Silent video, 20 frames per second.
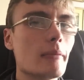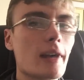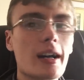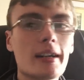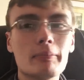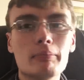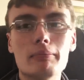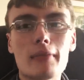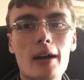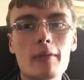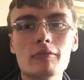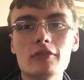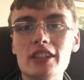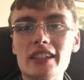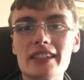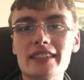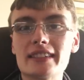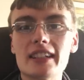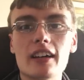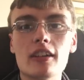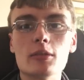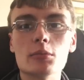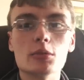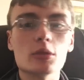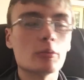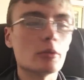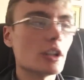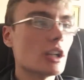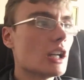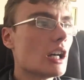my memory is
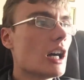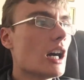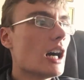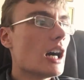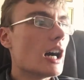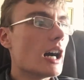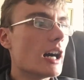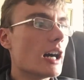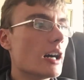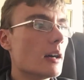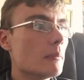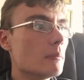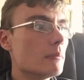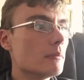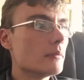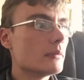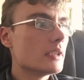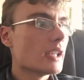terrible, but um,